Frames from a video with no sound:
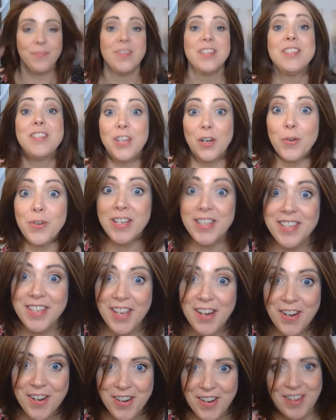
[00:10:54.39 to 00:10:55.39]
still
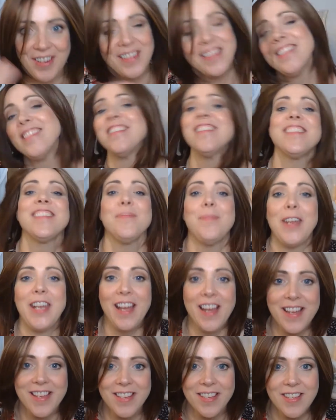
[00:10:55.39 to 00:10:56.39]
consider her,
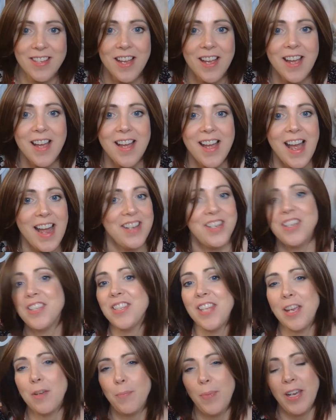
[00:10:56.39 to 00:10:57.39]
because I just
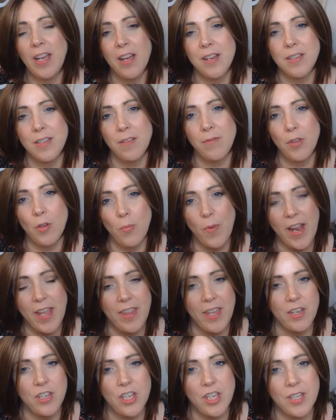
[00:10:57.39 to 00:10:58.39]
think because of the way
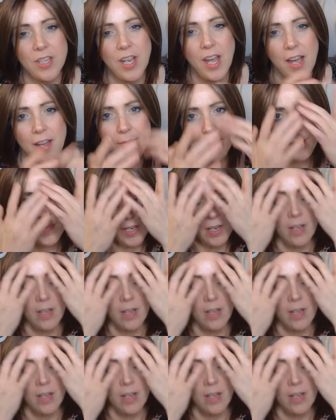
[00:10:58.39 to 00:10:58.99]
that she's cut.